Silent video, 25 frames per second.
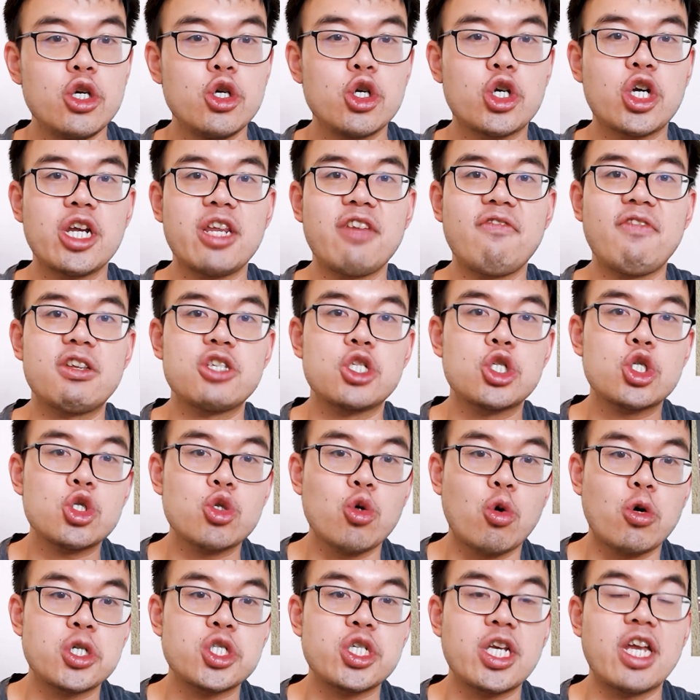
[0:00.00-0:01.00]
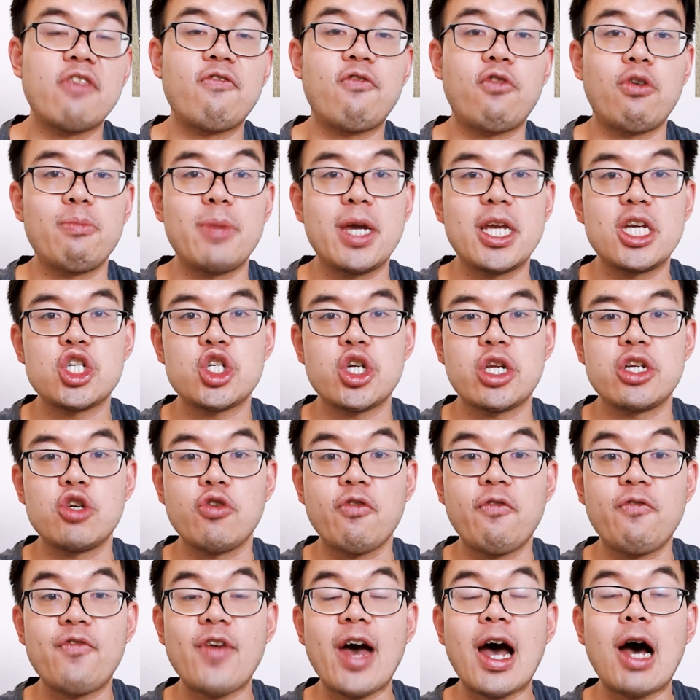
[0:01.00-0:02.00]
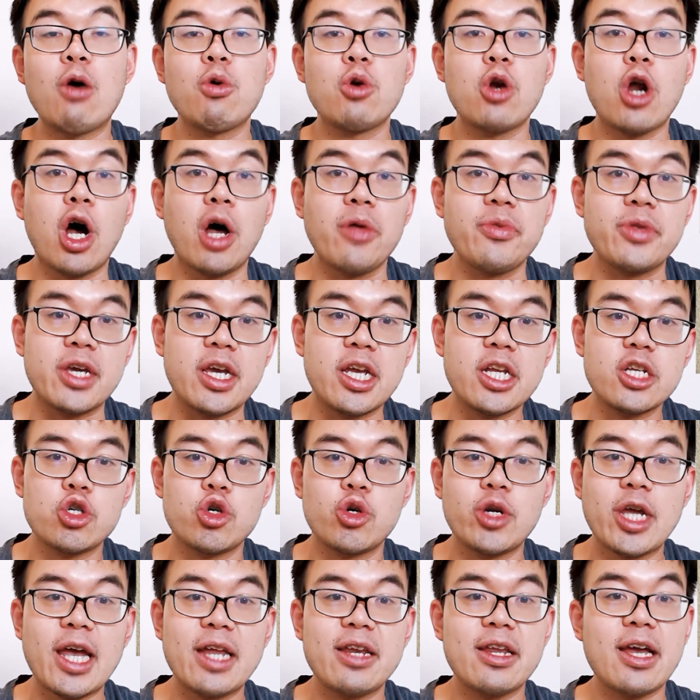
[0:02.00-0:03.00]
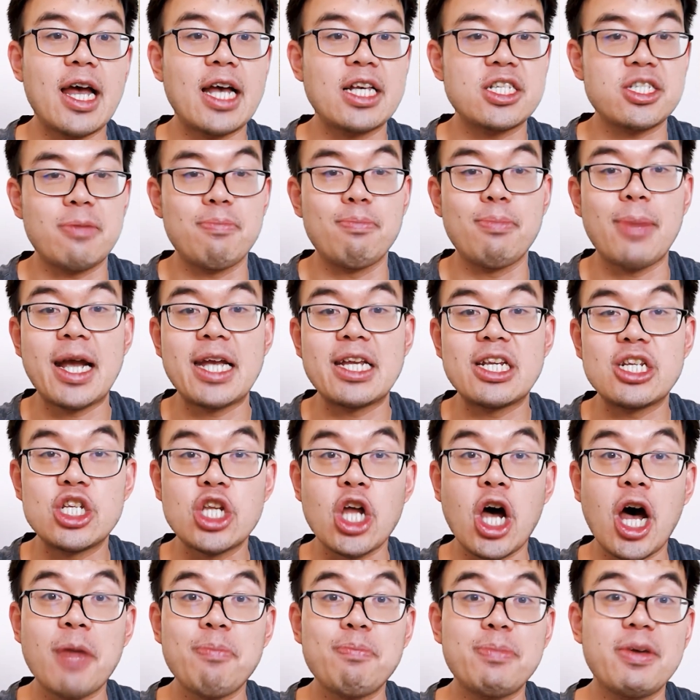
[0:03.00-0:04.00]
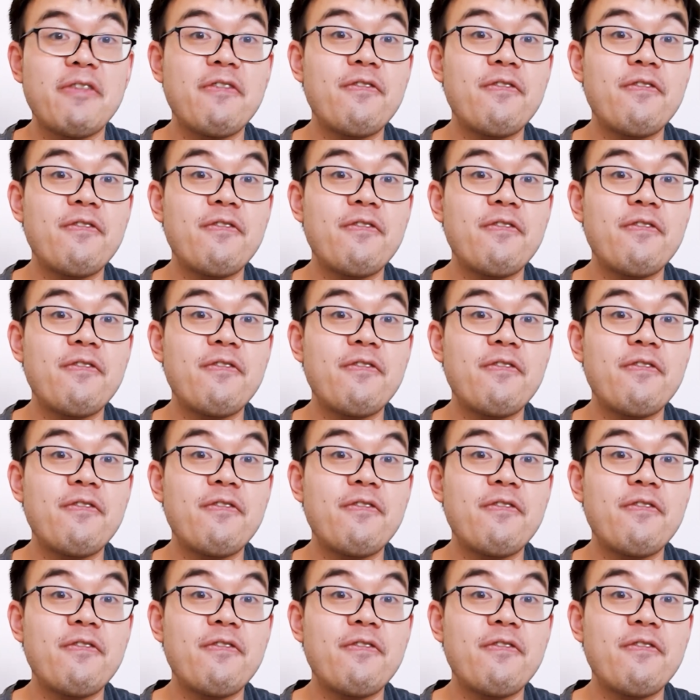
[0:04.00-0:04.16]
you couldn't even source information you found on the internet as it might not be